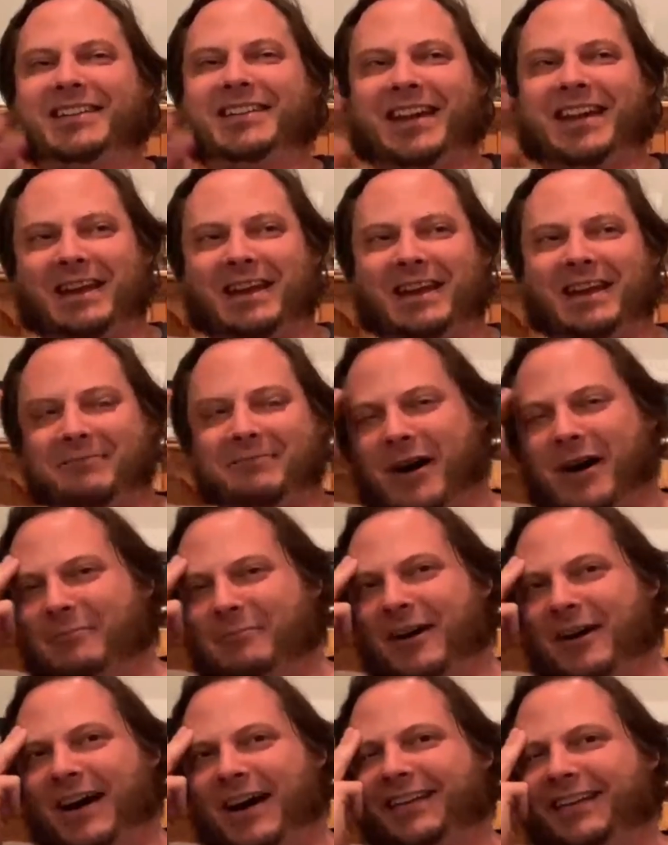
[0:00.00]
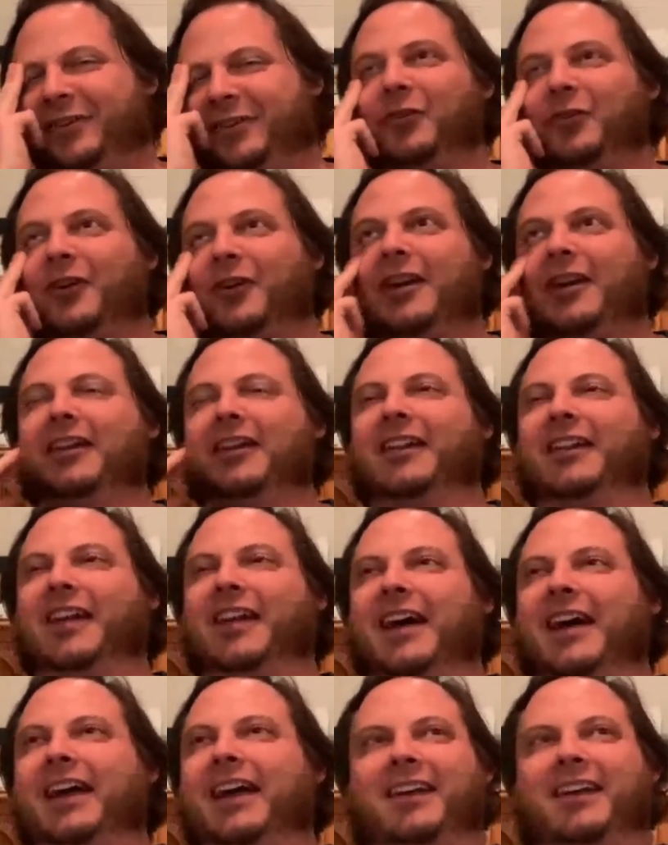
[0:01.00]
in my mind, trying to
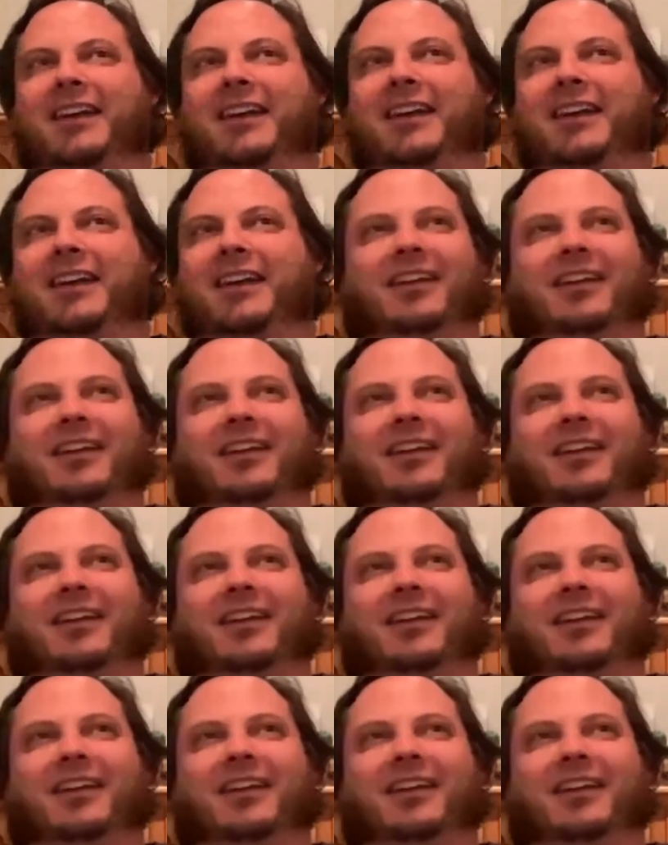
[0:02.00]
like